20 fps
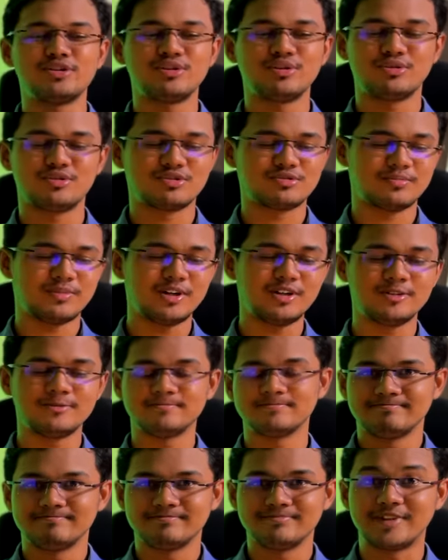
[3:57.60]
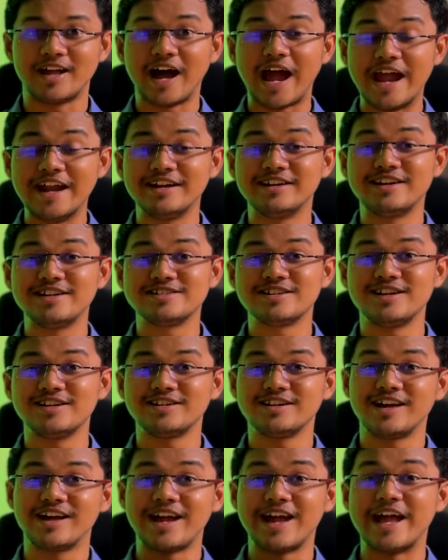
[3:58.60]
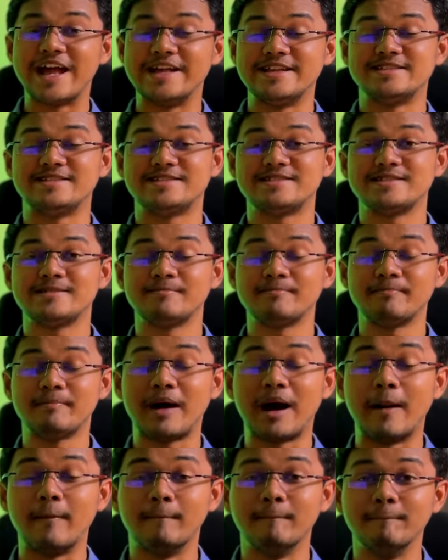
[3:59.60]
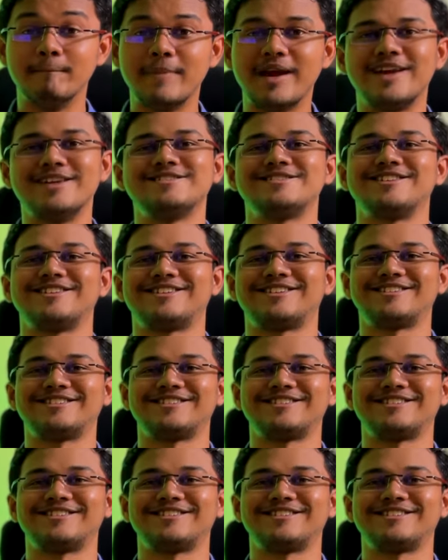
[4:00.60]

notes but the end result is amazing.